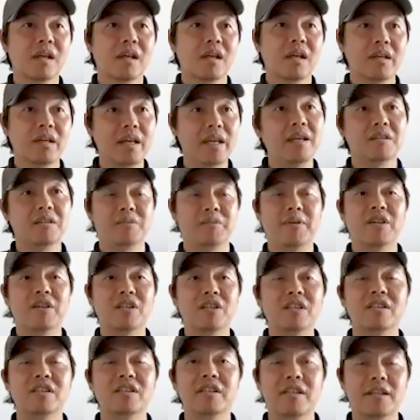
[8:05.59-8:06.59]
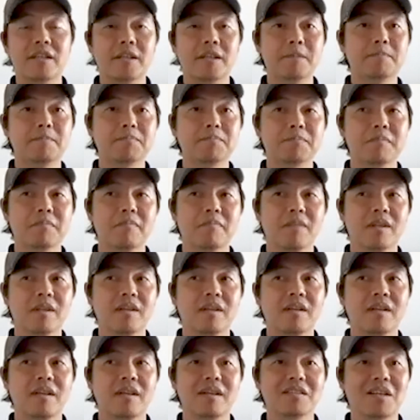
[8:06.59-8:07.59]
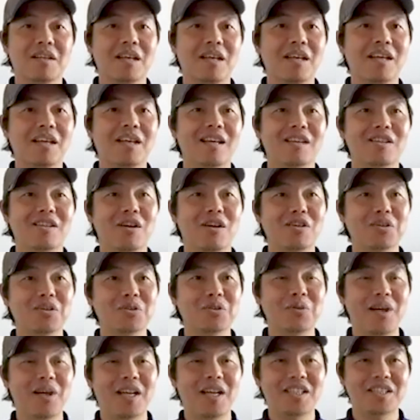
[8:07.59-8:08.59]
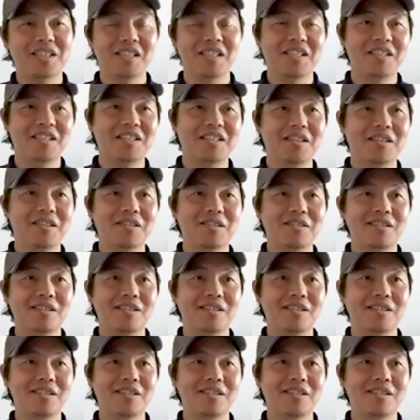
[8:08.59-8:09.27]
Yeah, it's very good. As I talked to Ashley,